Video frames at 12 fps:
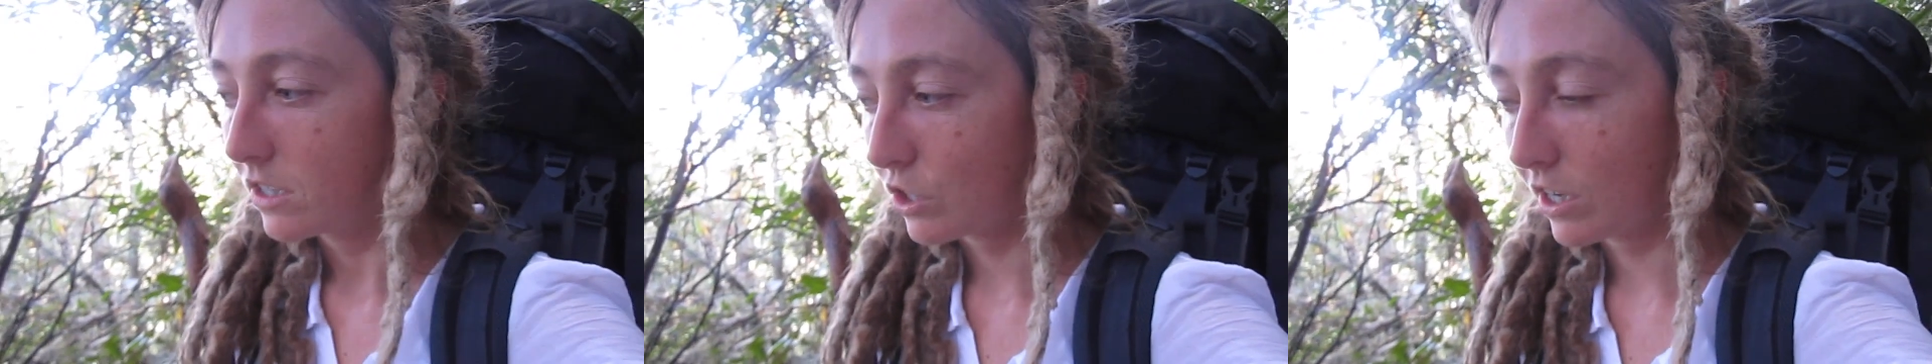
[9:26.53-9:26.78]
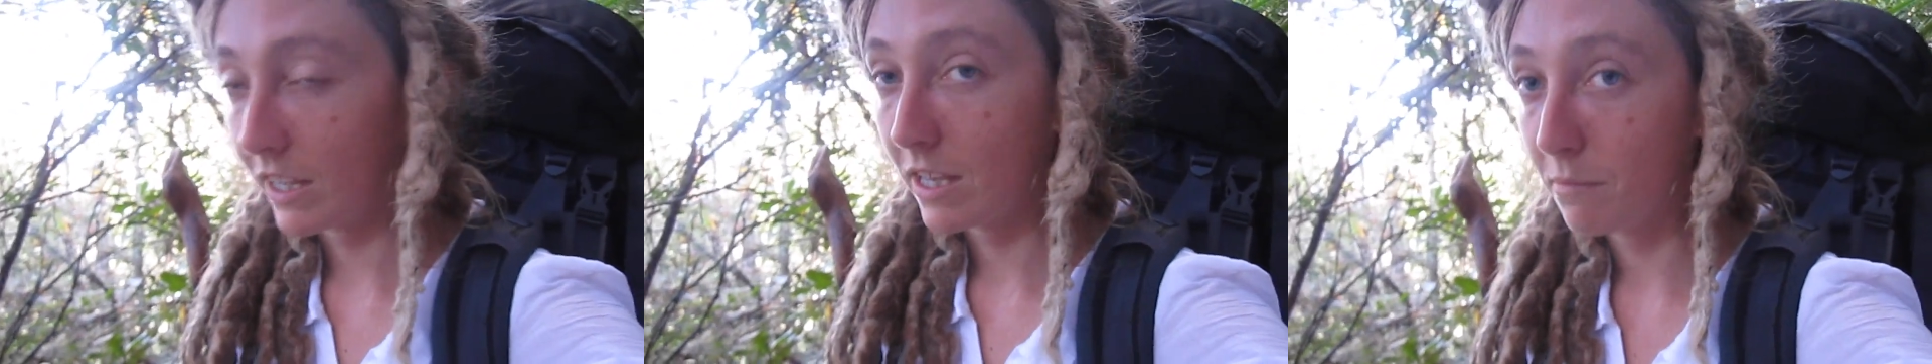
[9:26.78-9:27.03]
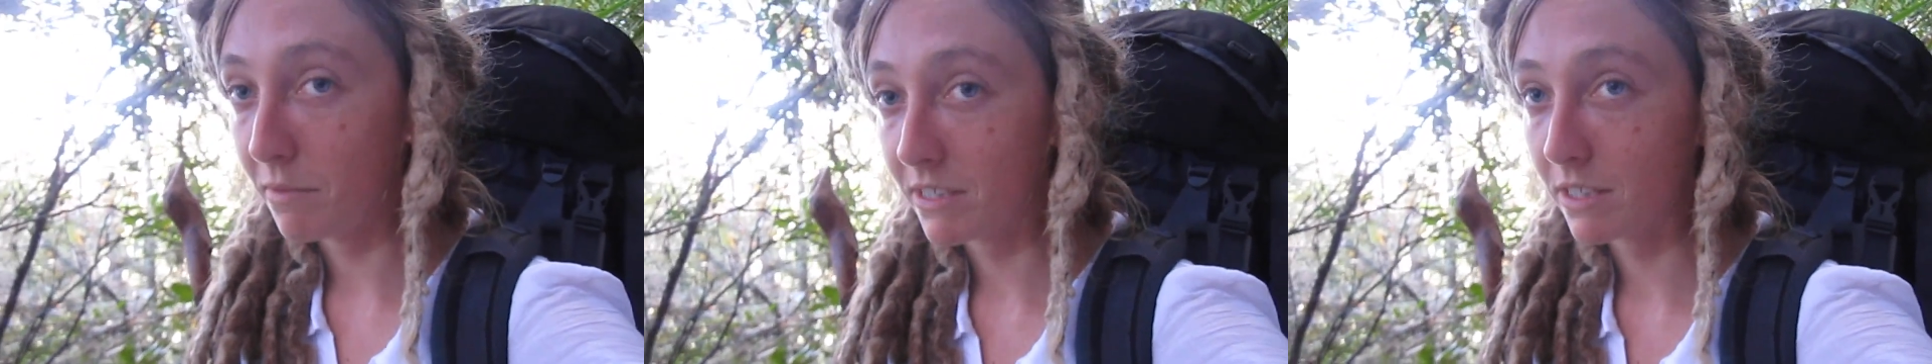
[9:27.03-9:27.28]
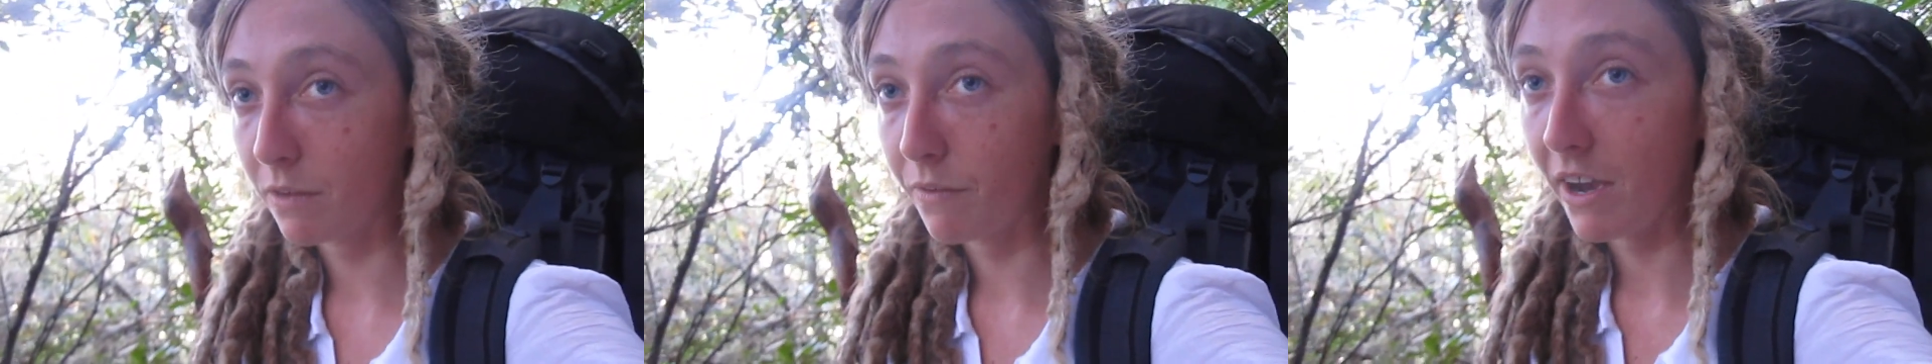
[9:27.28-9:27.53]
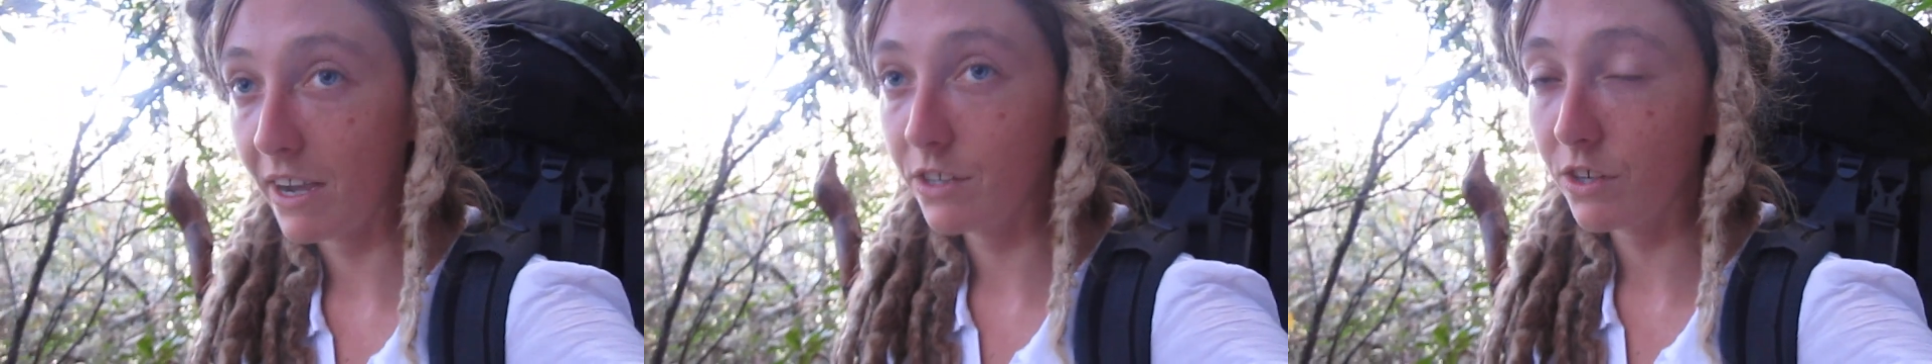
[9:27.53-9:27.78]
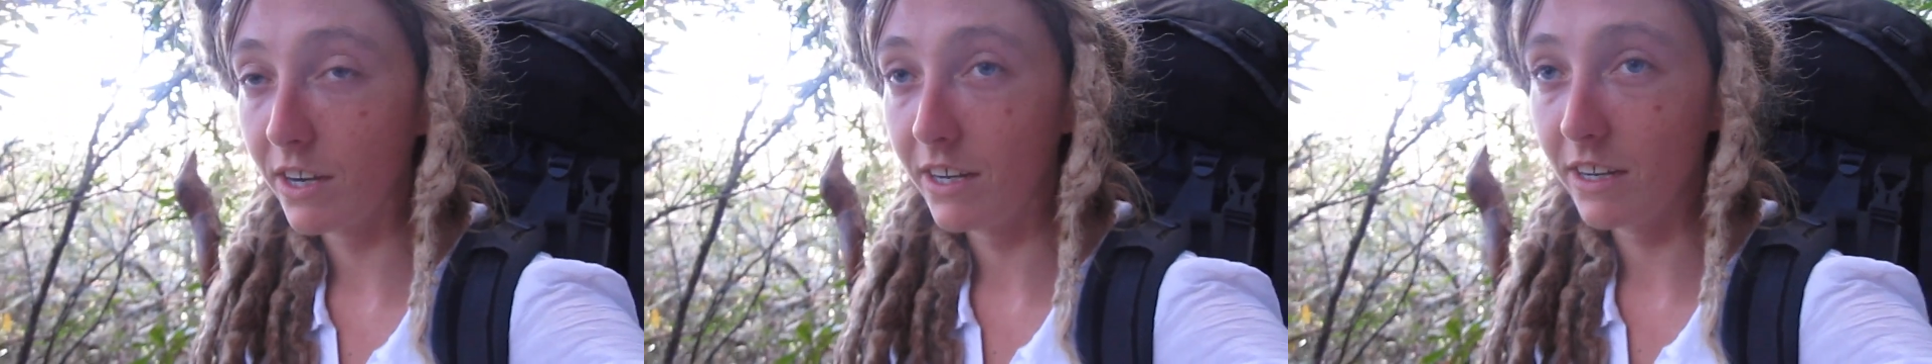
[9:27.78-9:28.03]
trying to keep myself
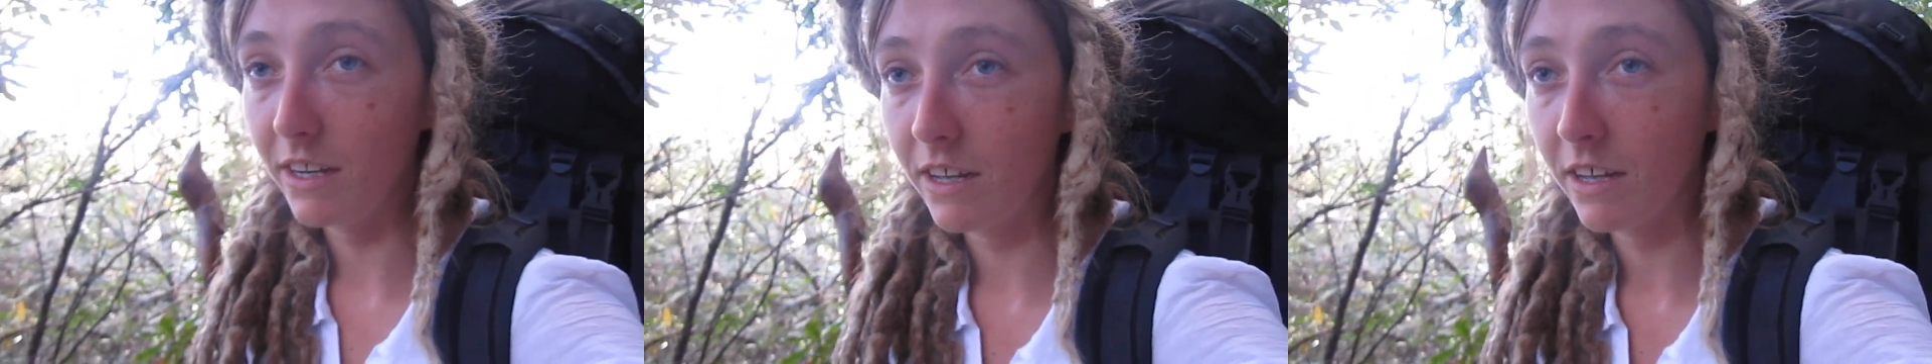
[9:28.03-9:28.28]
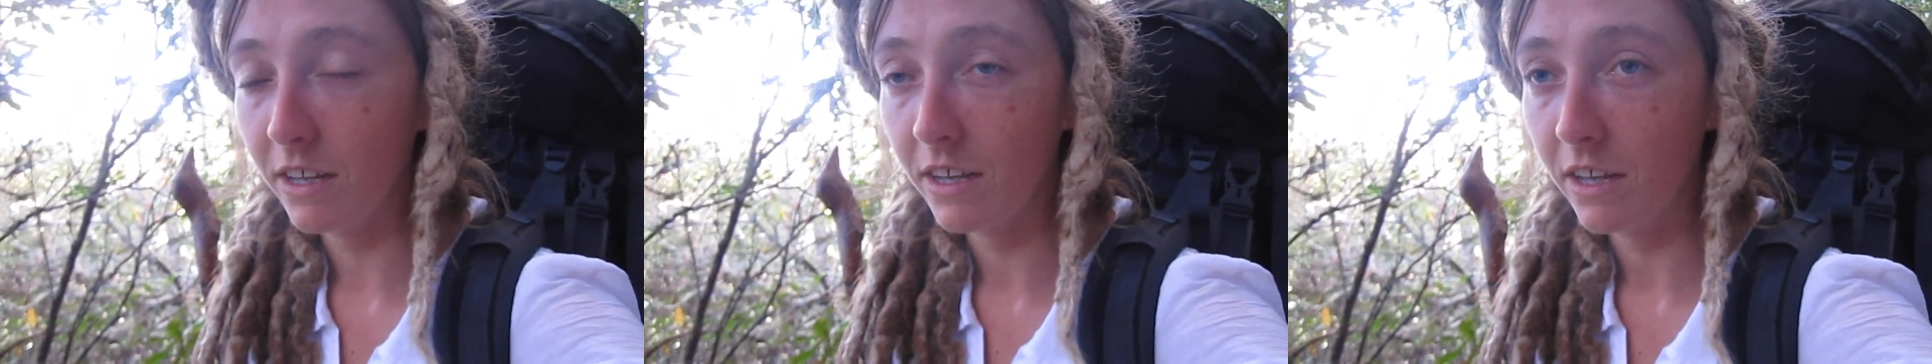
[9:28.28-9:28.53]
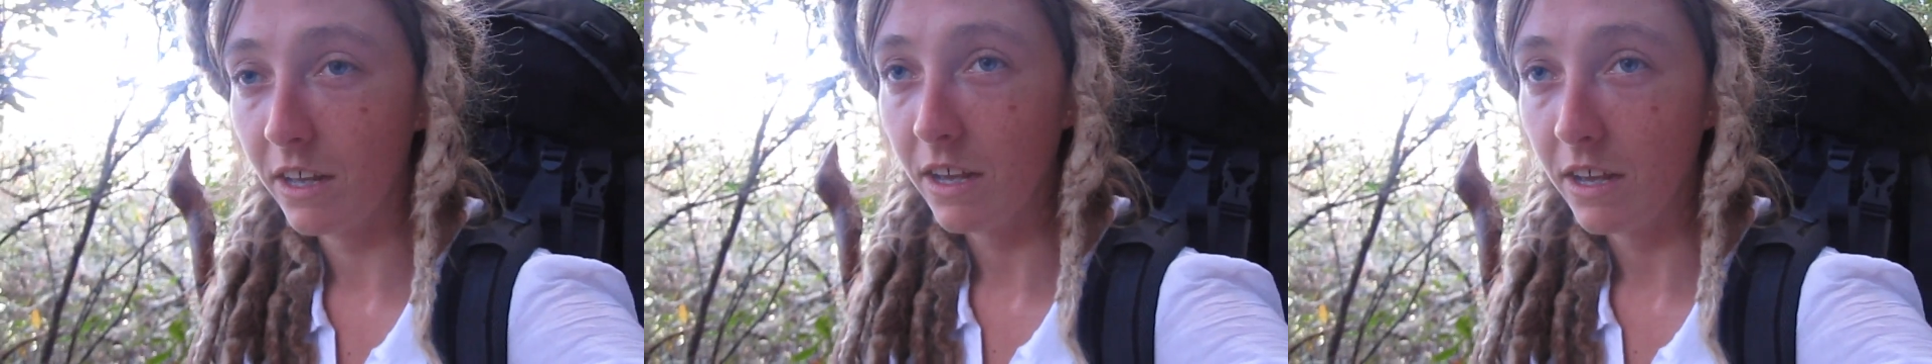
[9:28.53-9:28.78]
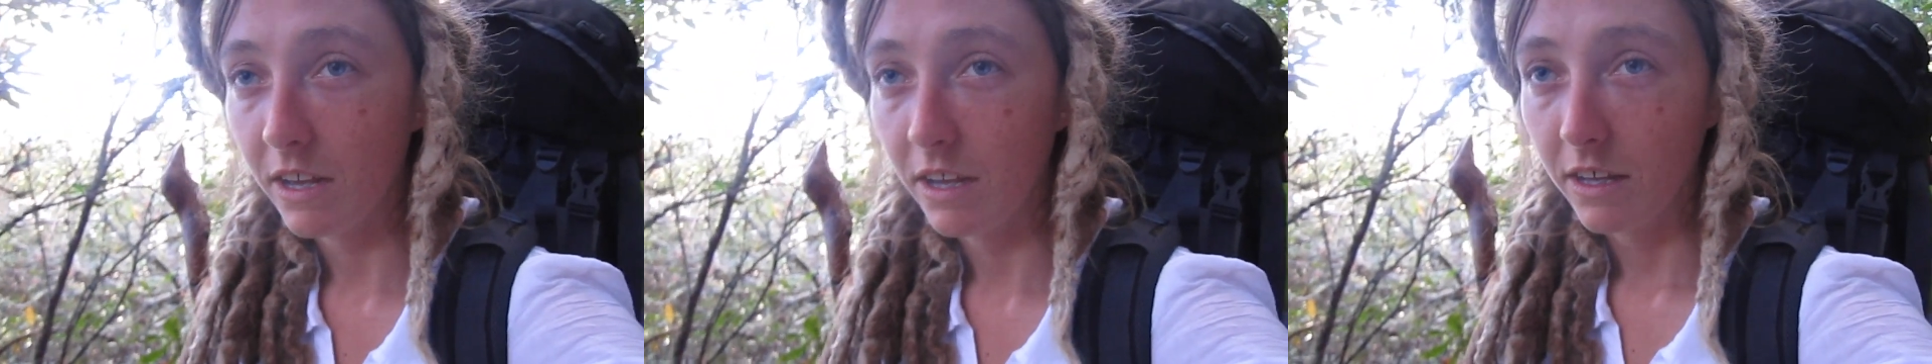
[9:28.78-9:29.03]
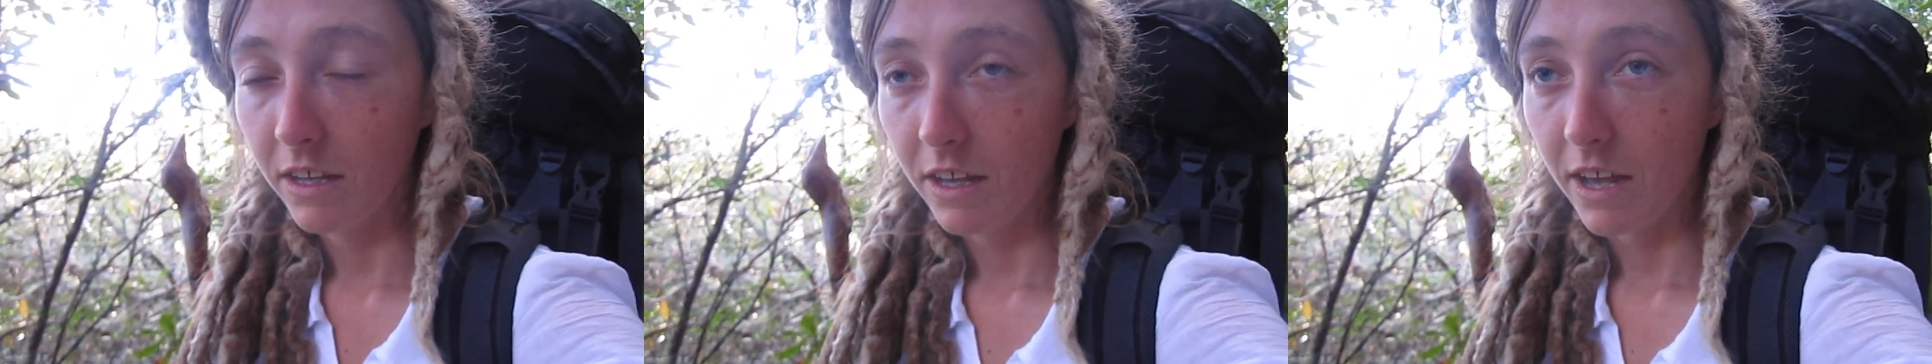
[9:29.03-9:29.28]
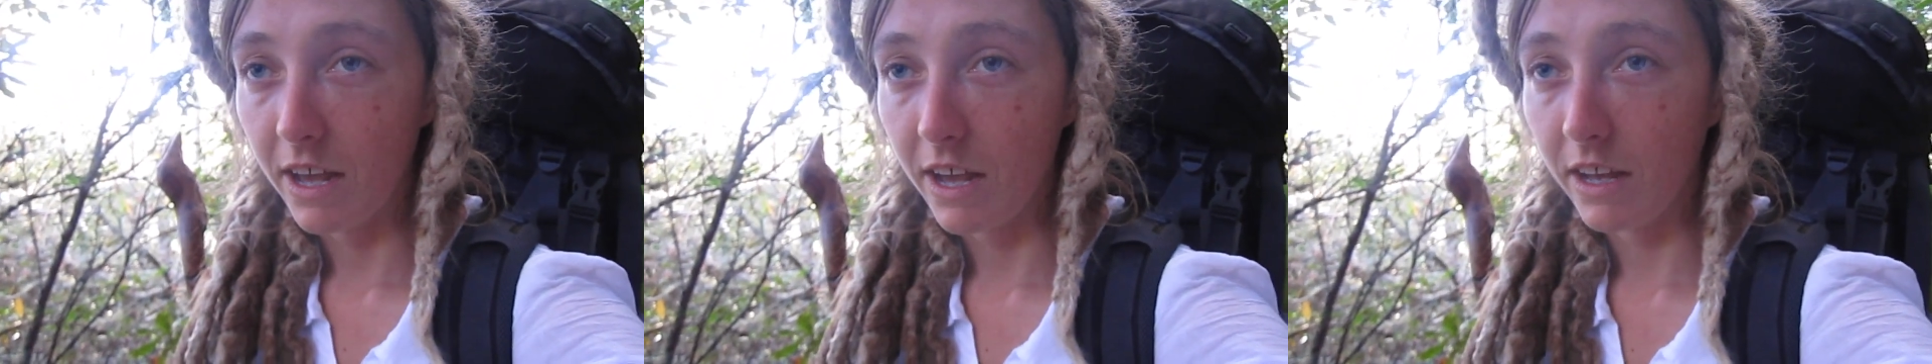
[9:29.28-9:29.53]
hydrated,
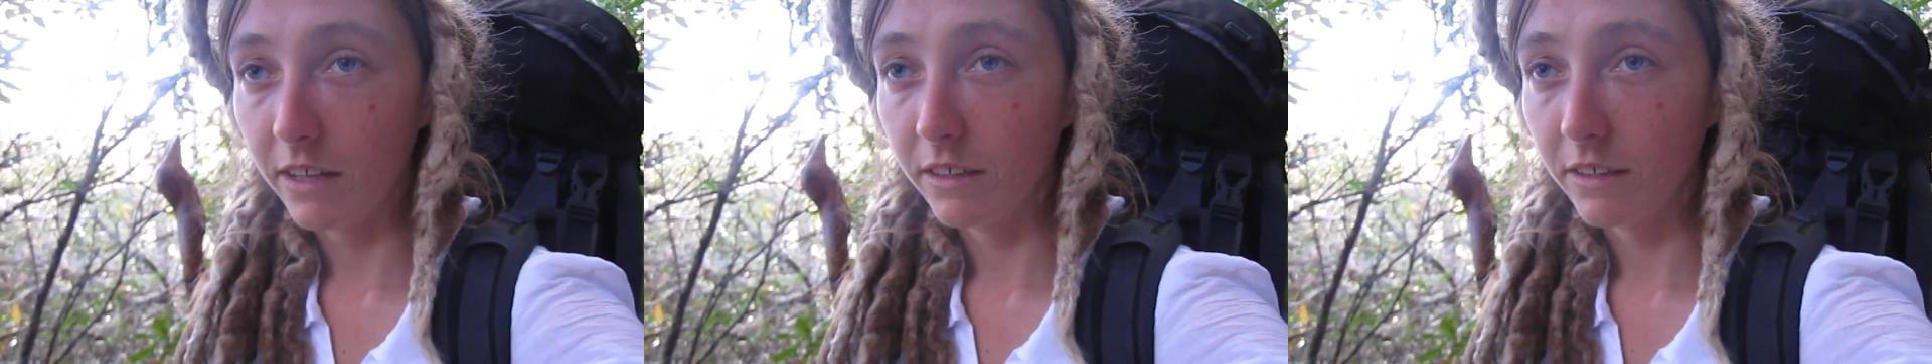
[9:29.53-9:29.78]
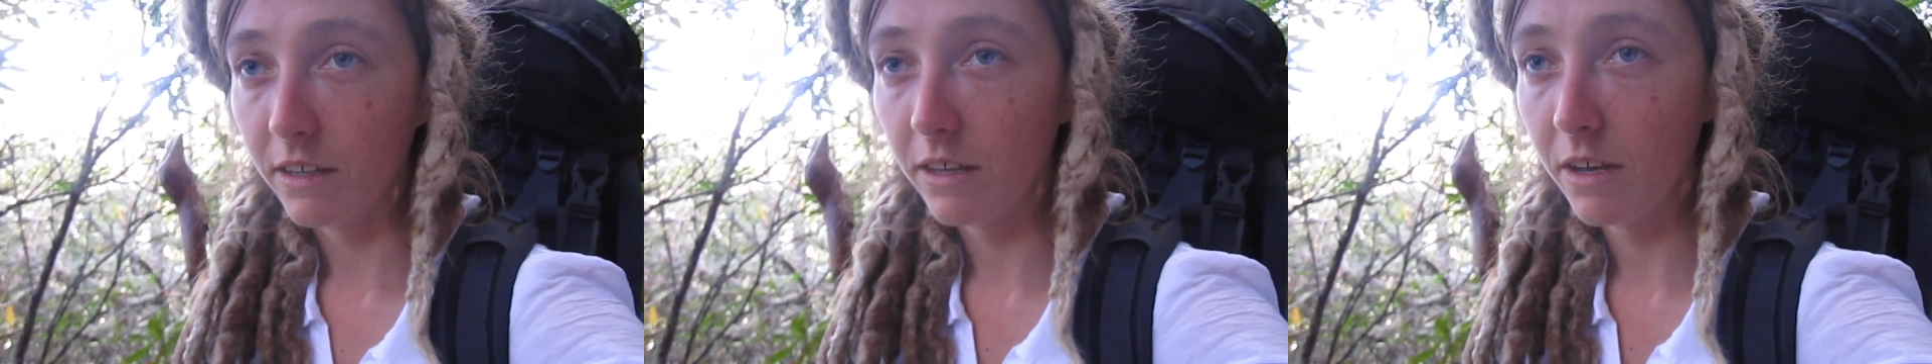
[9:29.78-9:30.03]
and